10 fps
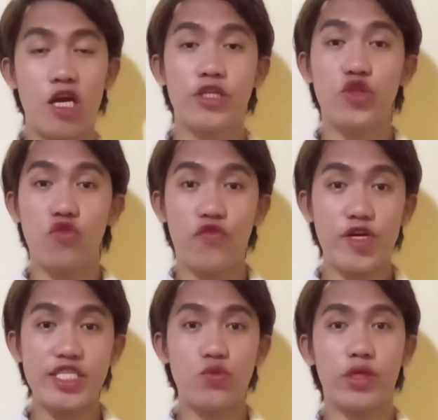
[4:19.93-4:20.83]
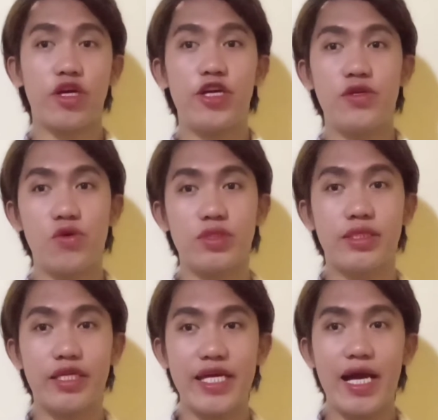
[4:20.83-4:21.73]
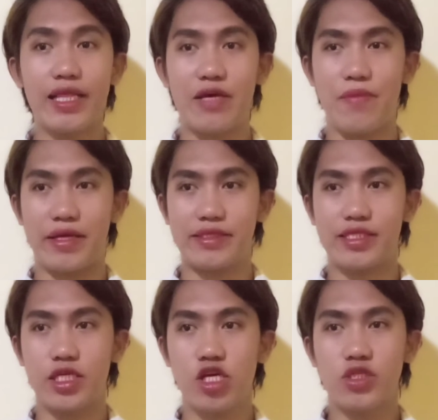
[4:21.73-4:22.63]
So first, what are those 3 elements?